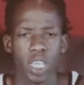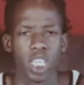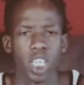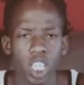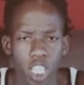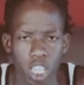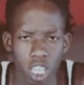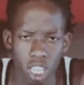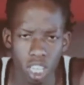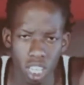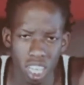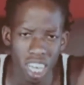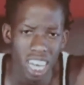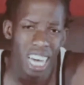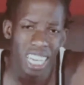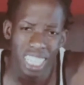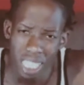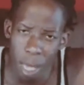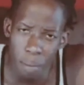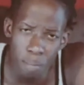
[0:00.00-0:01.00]
anybody
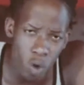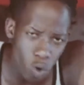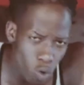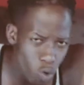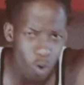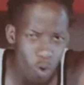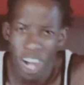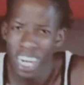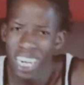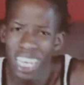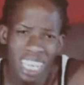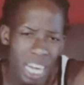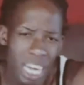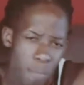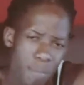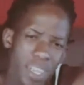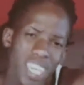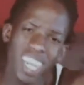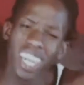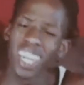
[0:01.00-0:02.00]
can go and stream
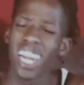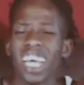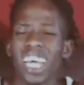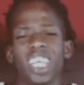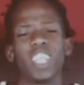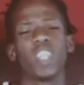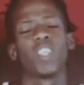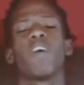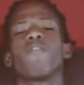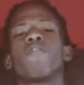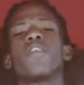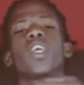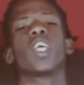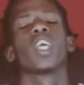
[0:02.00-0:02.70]
it. So, you know,